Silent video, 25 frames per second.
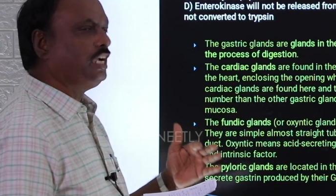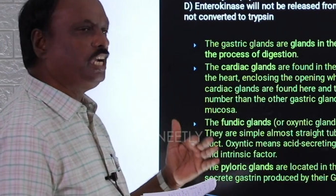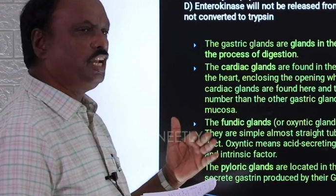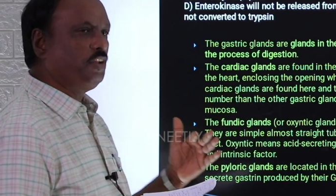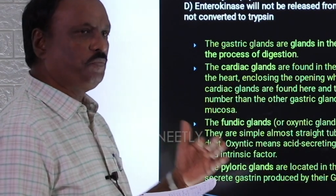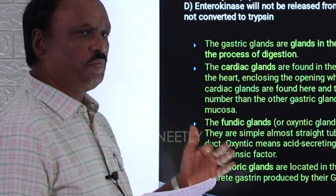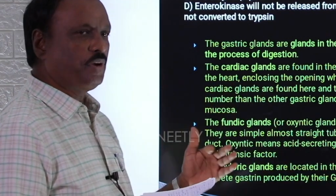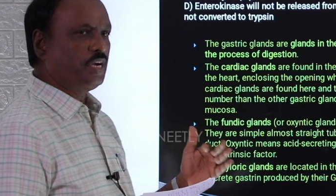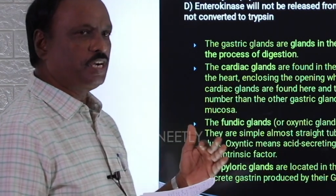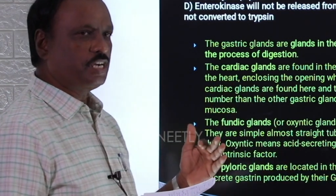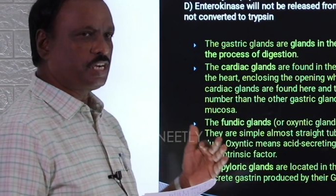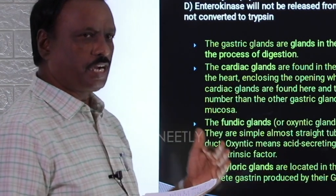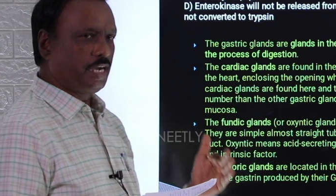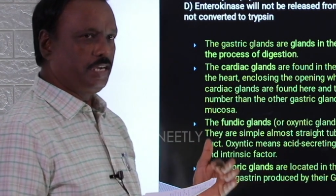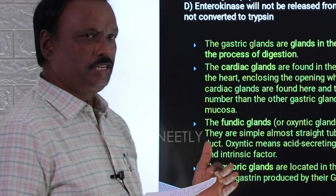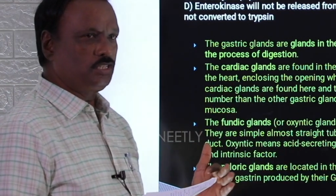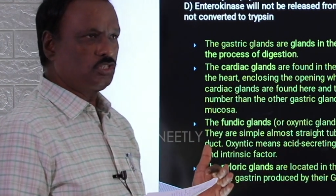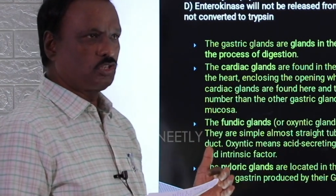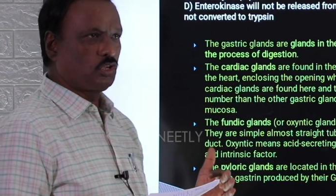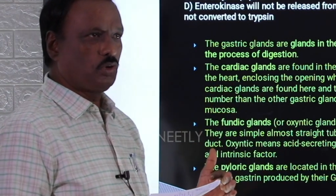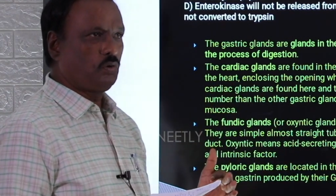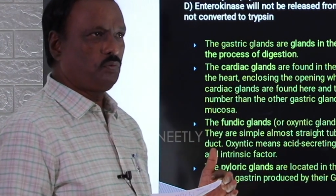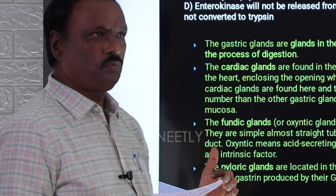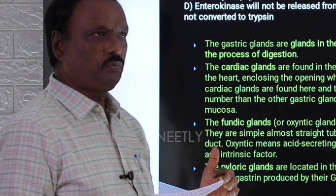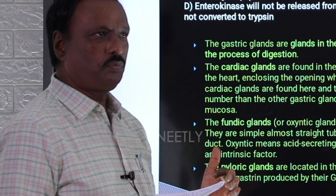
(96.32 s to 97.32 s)
different kinds
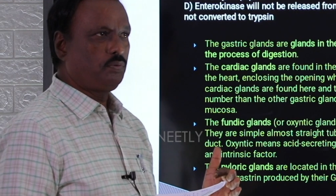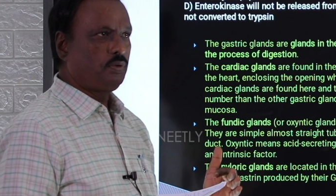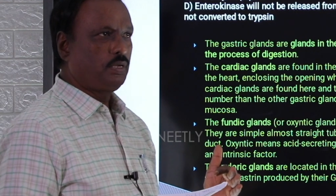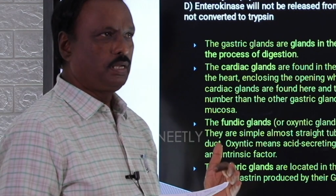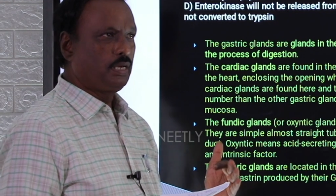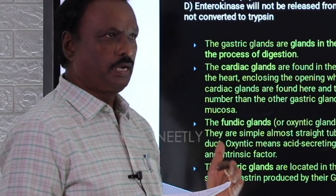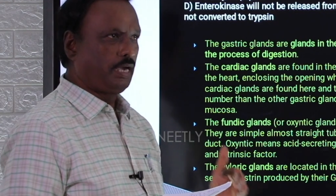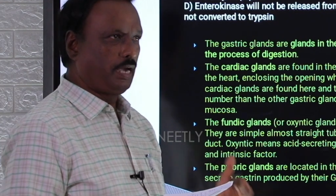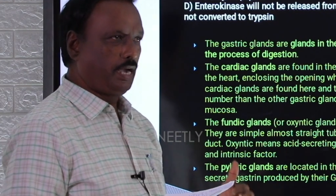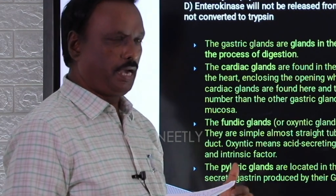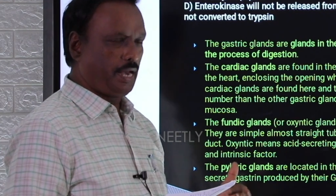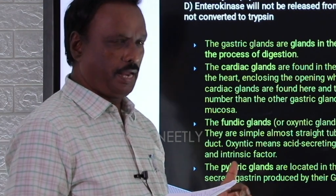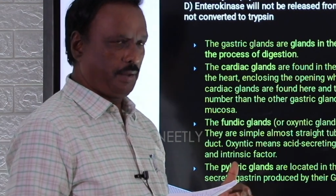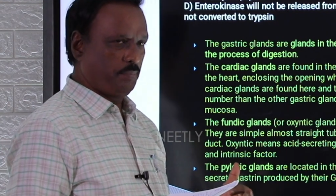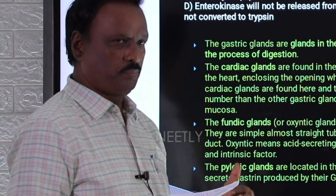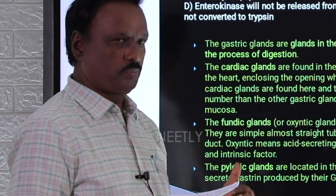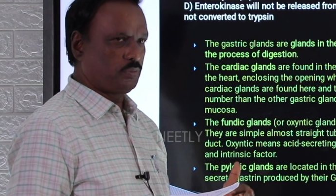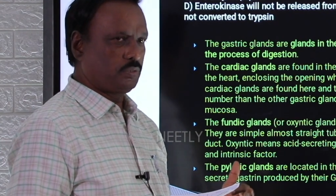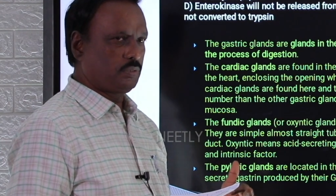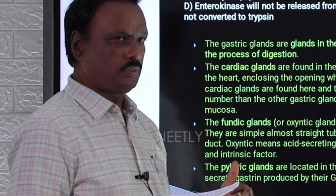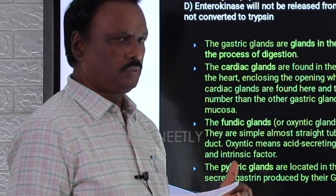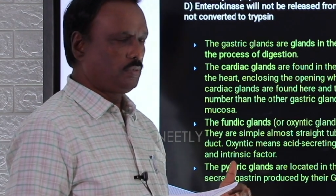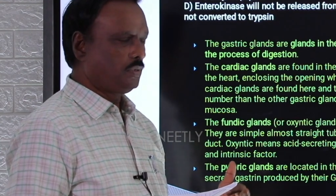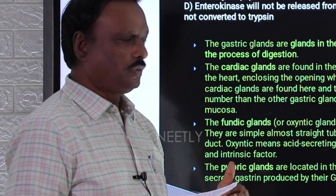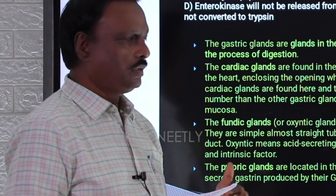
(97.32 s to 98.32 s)
of
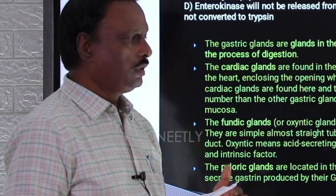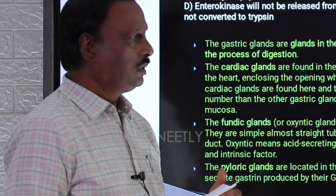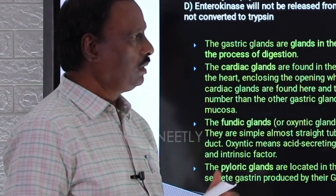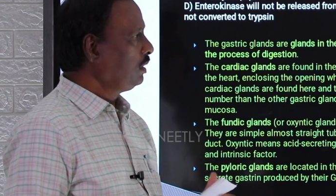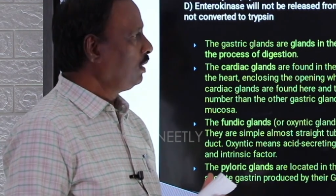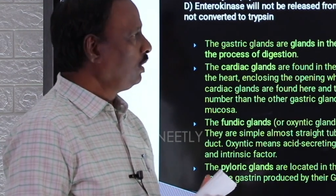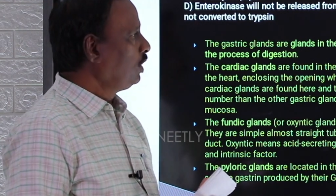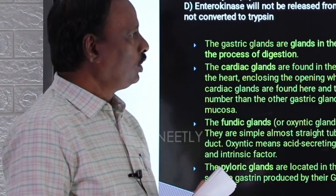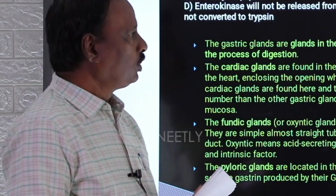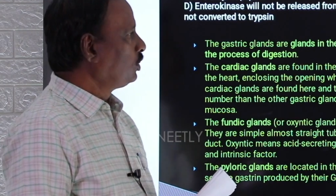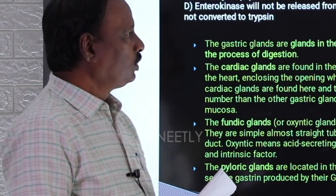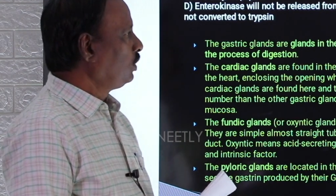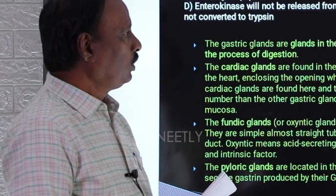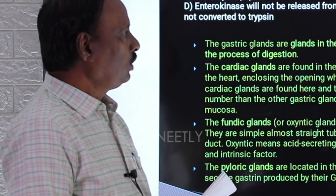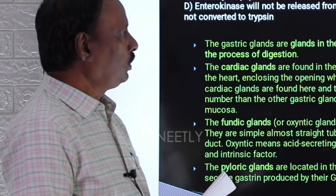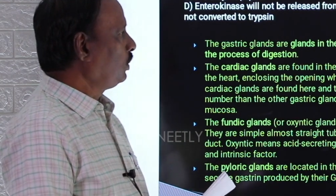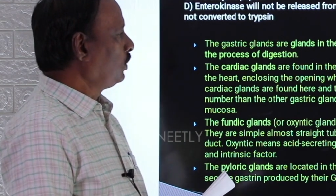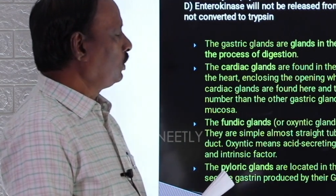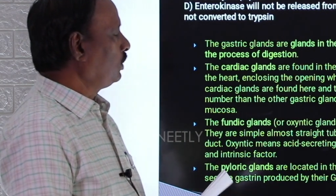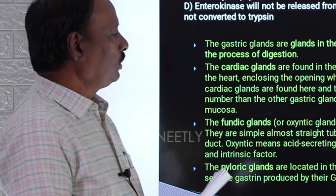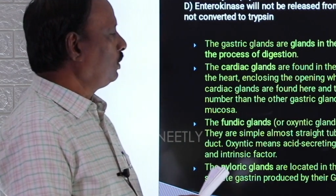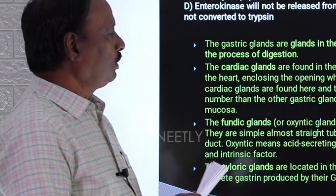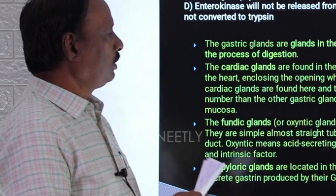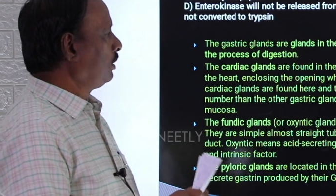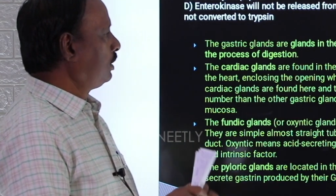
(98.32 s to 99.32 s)
names.
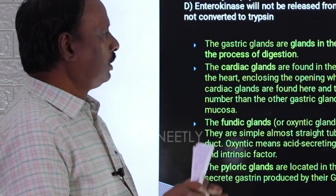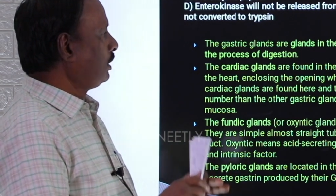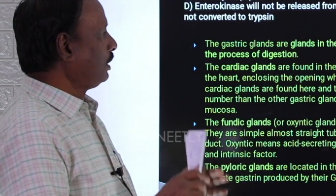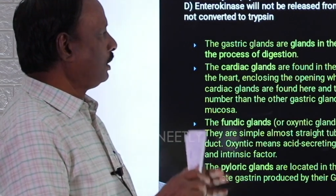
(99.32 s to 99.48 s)
So